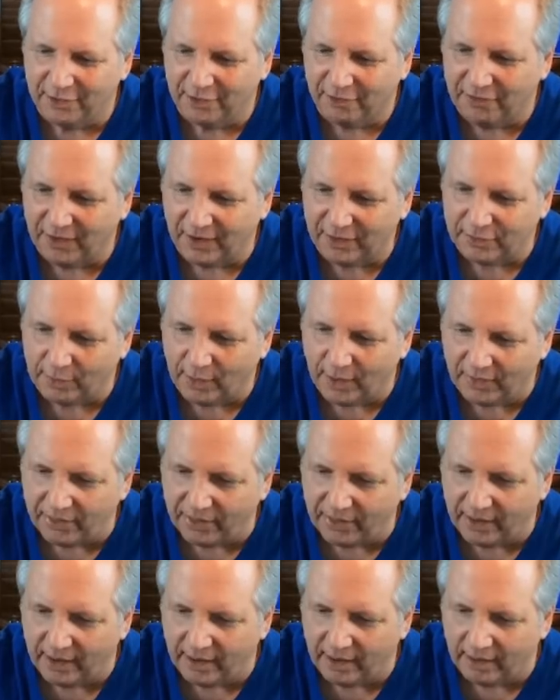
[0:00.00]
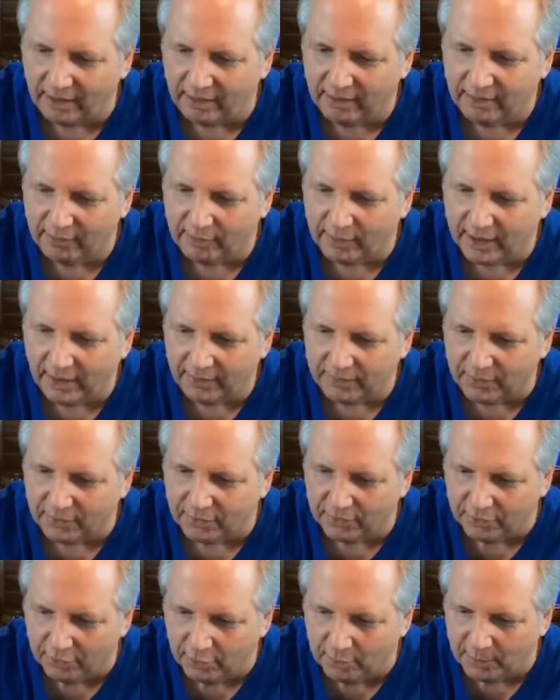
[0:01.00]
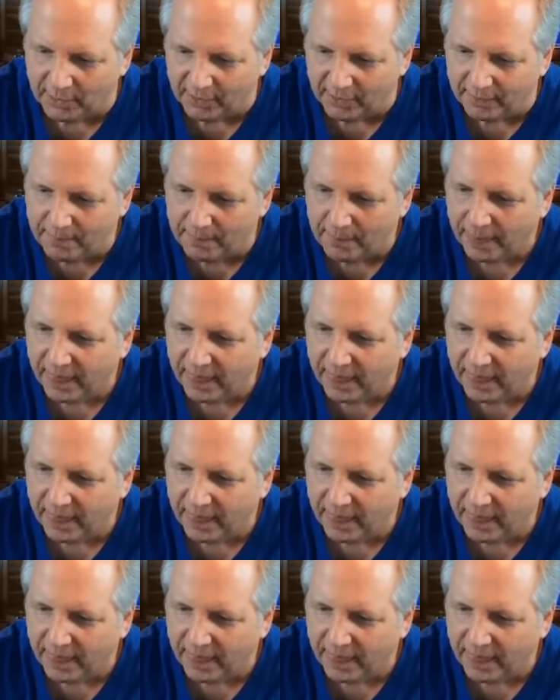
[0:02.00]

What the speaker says: a fix right there, right after Zoomer.